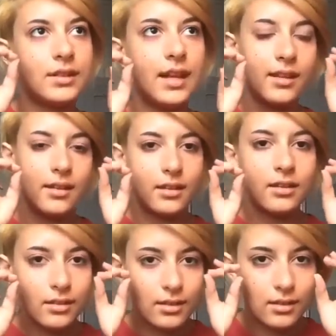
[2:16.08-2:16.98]
dead
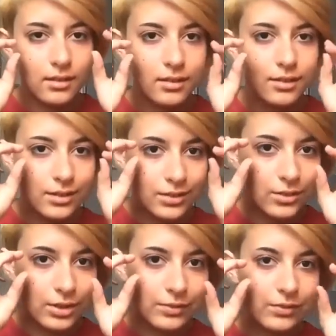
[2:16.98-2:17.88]

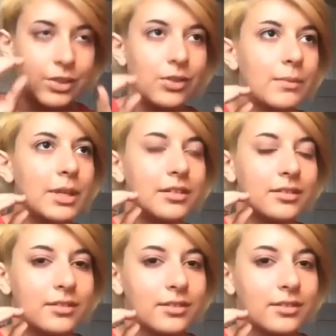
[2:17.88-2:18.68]
sort of, you know what I mean?